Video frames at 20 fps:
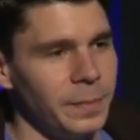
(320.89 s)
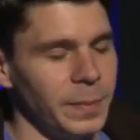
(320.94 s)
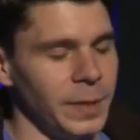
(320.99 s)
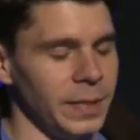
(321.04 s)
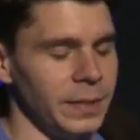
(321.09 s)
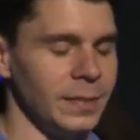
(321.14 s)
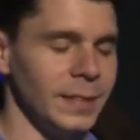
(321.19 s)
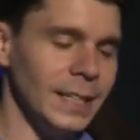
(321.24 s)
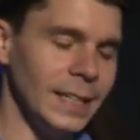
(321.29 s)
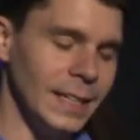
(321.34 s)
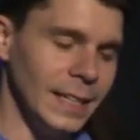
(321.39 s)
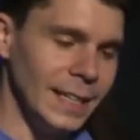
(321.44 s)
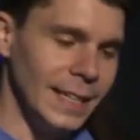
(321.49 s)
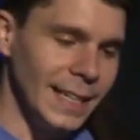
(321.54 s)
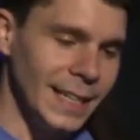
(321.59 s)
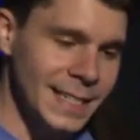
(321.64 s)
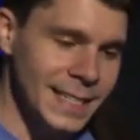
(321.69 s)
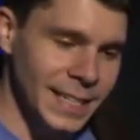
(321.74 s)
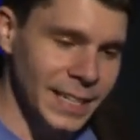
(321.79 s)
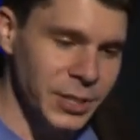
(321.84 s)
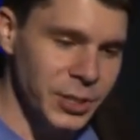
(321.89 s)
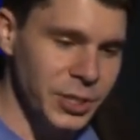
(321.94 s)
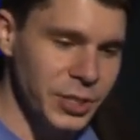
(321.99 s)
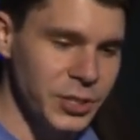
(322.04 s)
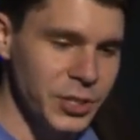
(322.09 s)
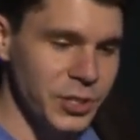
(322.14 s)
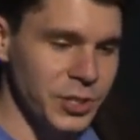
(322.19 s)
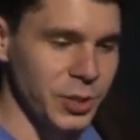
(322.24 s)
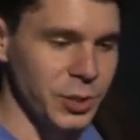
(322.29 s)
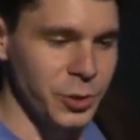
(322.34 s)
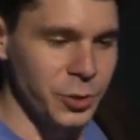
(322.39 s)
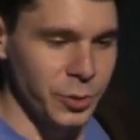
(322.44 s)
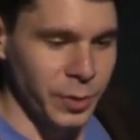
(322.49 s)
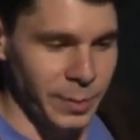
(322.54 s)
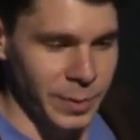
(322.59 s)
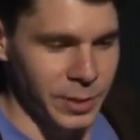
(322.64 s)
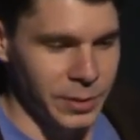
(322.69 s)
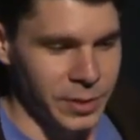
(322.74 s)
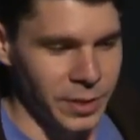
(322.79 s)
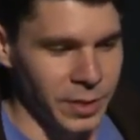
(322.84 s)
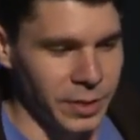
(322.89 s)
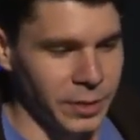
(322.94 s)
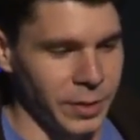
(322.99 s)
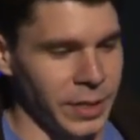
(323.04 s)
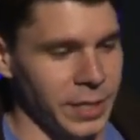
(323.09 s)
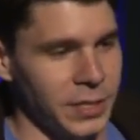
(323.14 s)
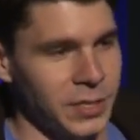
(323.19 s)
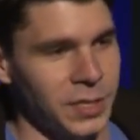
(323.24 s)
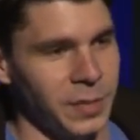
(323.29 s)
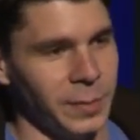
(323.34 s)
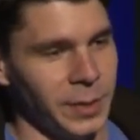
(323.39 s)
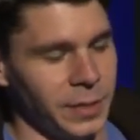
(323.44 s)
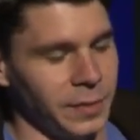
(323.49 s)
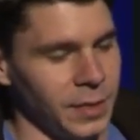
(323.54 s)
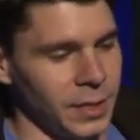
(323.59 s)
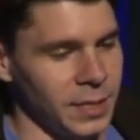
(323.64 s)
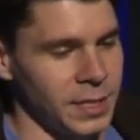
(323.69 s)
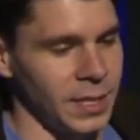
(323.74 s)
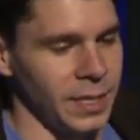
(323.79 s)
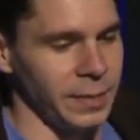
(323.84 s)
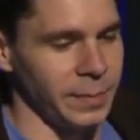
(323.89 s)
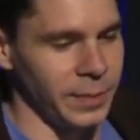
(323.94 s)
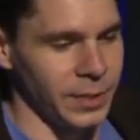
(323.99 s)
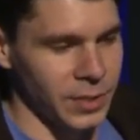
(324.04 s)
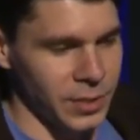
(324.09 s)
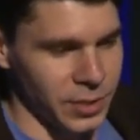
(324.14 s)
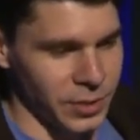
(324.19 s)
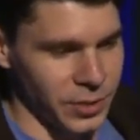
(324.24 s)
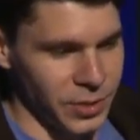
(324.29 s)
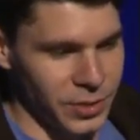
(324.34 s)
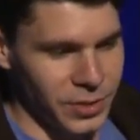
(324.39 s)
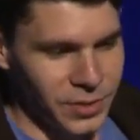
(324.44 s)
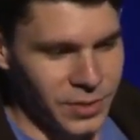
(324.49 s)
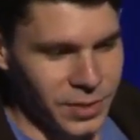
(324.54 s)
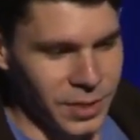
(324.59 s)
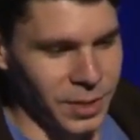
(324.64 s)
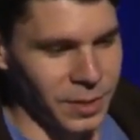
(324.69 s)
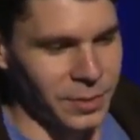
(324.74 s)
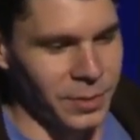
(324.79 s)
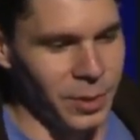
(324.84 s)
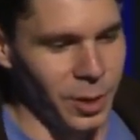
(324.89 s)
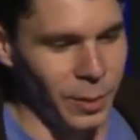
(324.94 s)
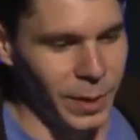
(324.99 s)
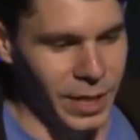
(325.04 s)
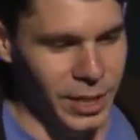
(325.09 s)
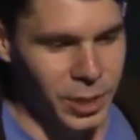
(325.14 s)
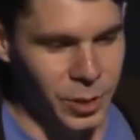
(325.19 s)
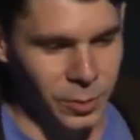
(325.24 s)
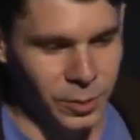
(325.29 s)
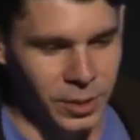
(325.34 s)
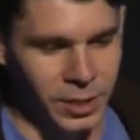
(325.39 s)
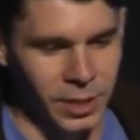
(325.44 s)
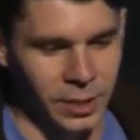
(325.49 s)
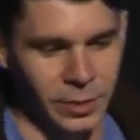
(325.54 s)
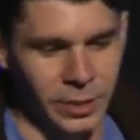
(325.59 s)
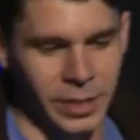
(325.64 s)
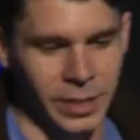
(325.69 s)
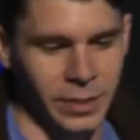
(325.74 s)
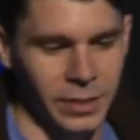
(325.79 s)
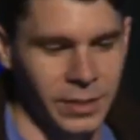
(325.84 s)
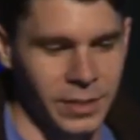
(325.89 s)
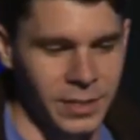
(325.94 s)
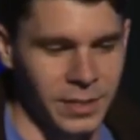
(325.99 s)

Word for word: But it's actually just a tribute to the greatest commit of all time, because there's no actual code here.